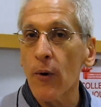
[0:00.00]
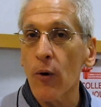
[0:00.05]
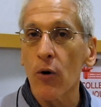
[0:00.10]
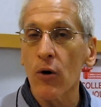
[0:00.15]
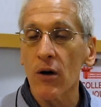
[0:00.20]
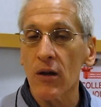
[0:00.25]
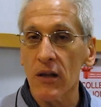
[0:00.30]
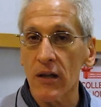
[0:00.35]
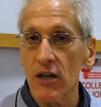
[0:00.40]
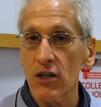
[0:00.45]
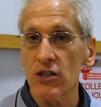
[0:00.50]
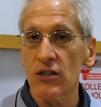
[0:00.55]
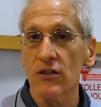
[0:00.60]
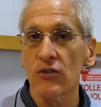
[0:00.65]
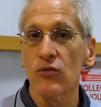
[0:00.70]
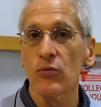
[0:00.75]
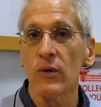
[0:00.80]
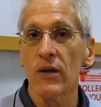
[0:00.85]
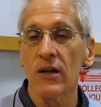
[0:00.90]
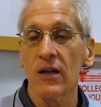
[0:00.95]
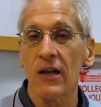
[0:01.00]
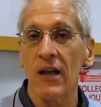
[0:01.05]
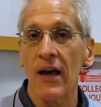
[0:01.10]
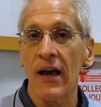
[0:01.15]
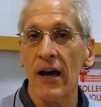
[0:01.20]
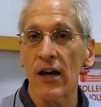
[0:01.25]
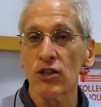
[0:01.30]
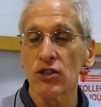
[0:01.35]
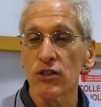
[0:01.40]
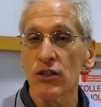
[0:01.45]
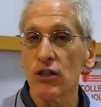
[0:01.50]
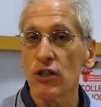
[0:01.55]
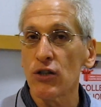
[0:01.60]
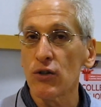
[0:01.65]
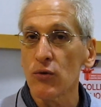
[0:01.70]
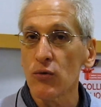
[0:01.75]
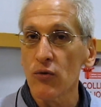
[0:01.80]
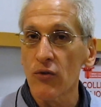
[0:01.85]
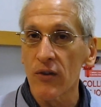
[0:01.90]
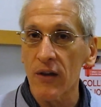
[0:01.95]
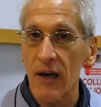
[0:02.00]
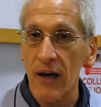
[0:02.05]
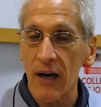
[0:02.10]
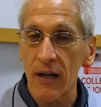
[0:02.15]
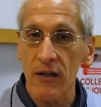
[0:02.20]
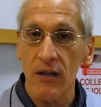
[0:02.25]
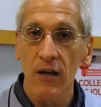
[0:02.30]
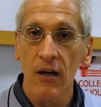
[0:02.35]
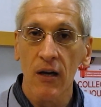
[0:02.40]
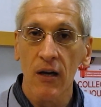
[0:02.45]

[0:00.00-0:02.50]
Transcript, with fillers: correlations, we can actually use that